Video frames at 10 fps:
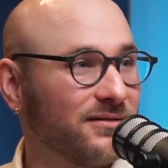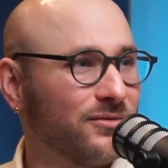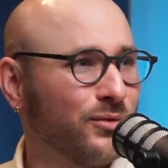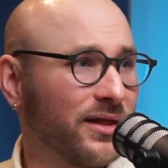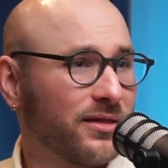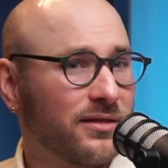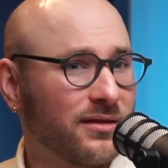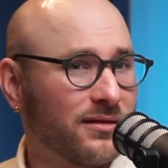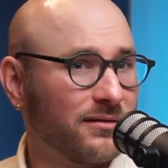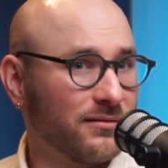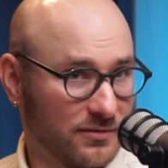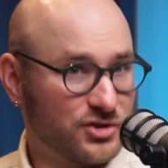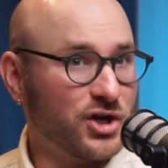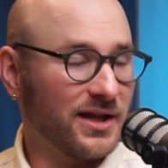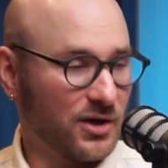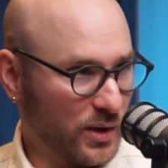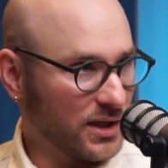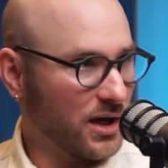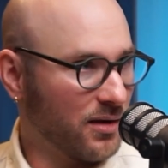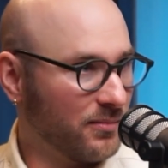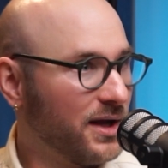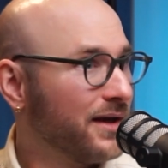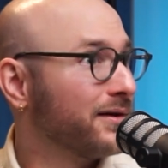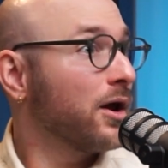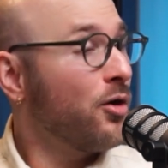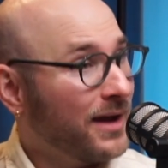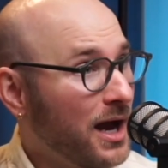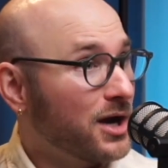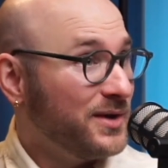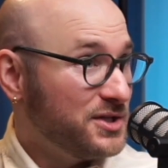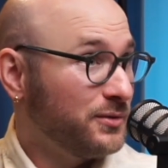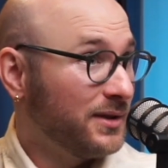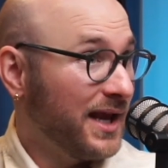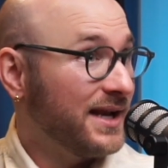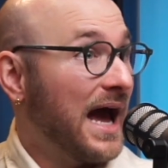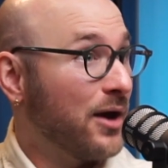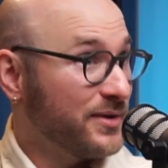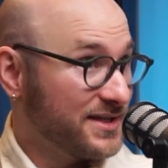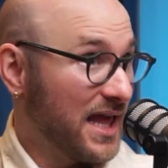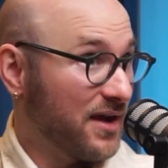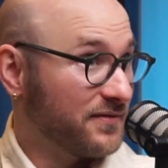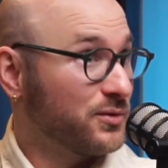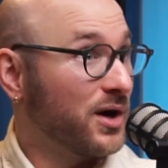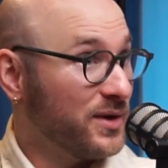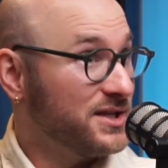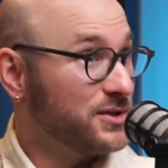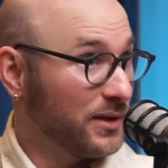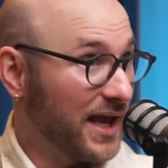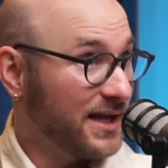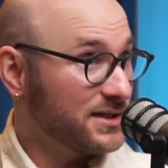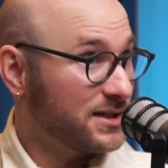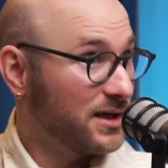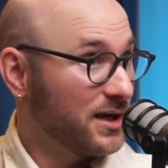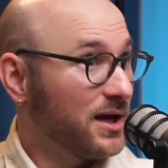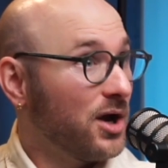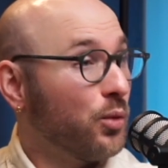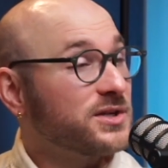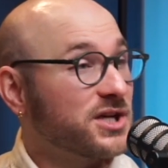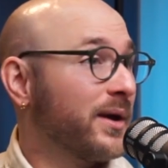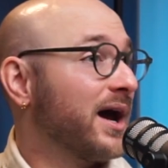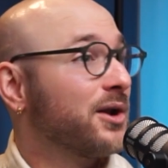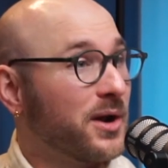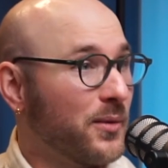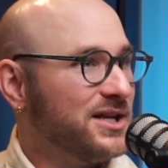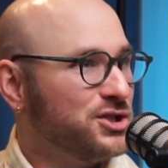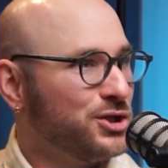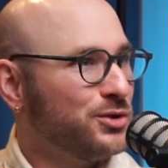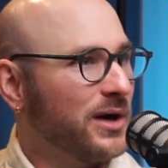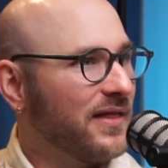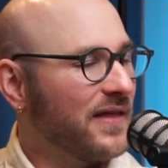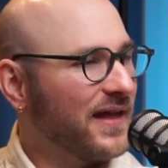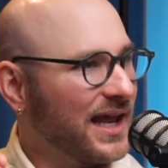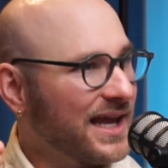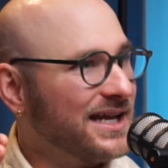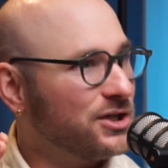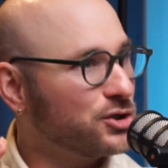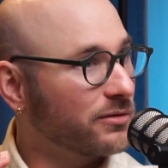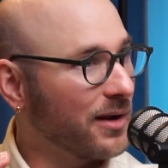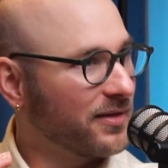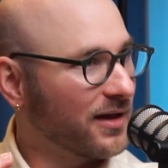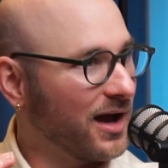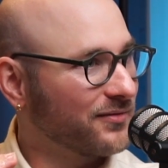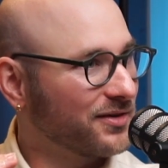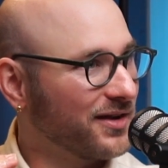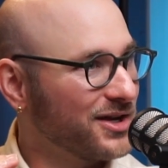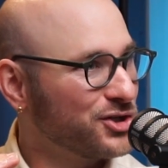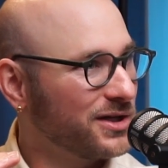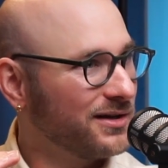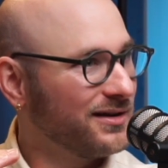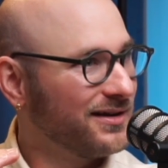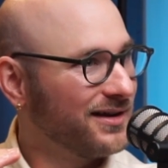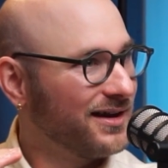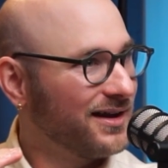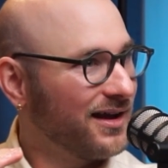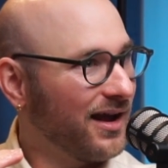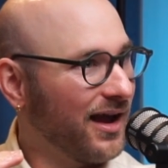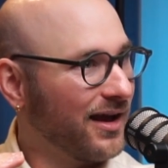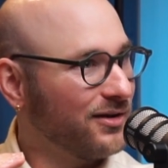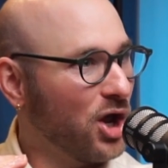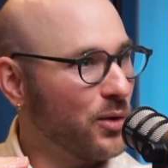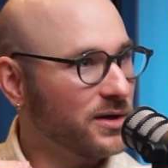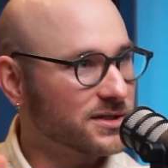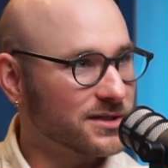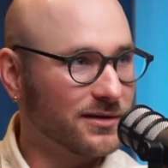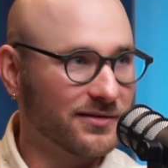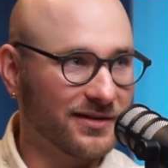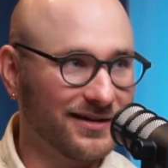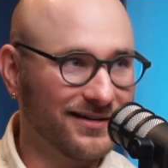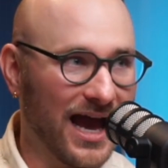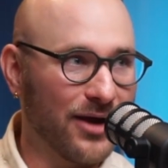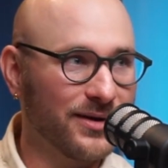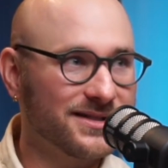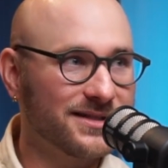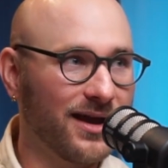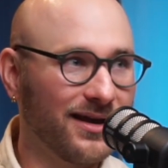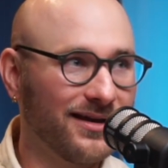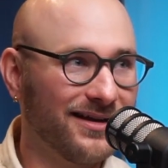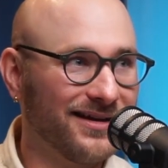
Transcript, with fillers: with Charlie and Will come. They're like, "Oh my God, are we too late? Howie's left. Are we too late? What's going on? What do I do?" And then they like interrupt the conversation and Noah just looks at Howie and says, "Hey."